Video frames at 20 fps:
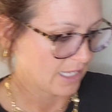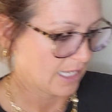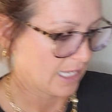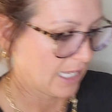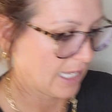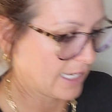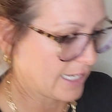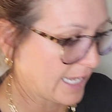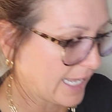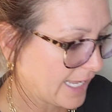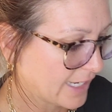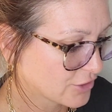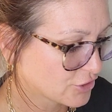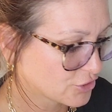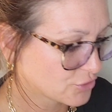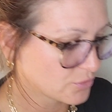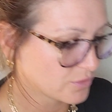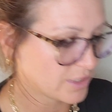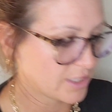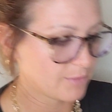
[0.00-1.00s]

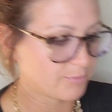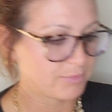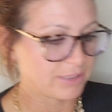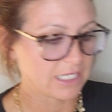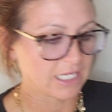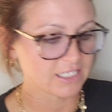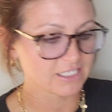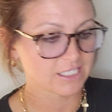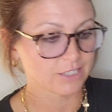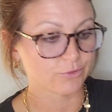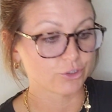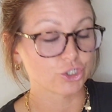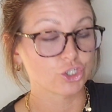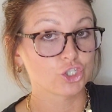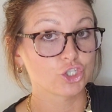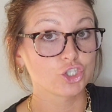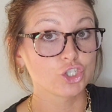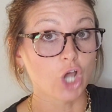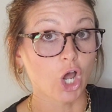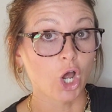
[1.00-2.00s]
actually, because there were
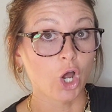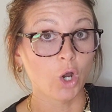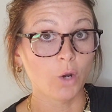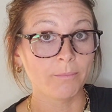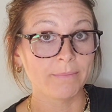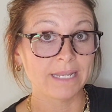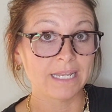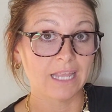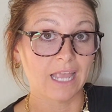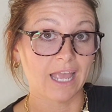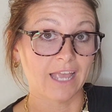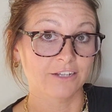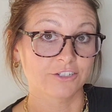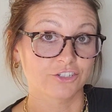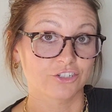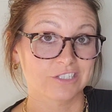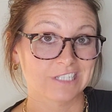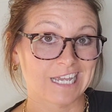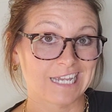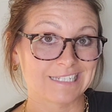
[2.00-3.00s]
so many
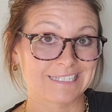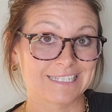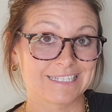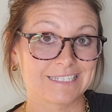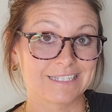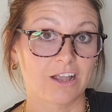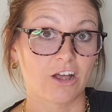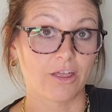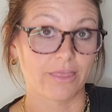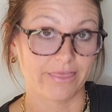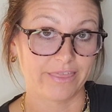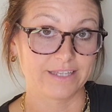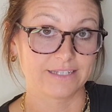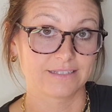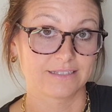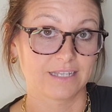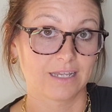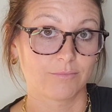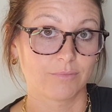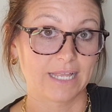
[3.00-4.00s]
exercises on this
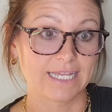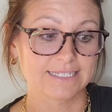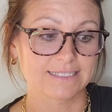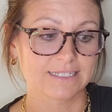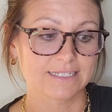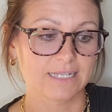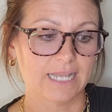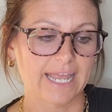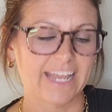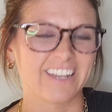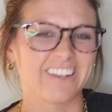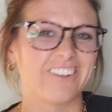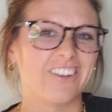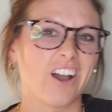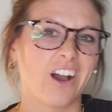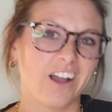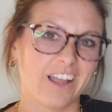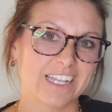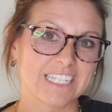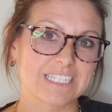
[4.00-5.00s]
sub lesson and
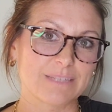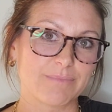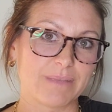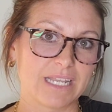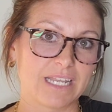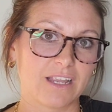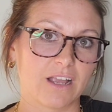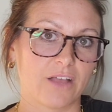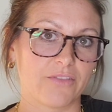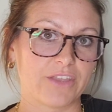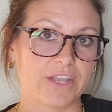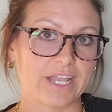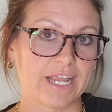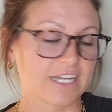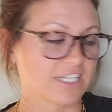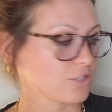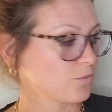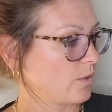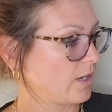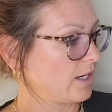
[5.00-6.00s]
not as many on the
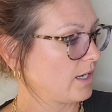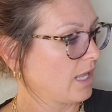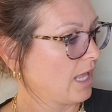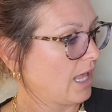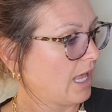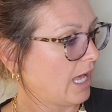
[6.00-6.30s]
next one,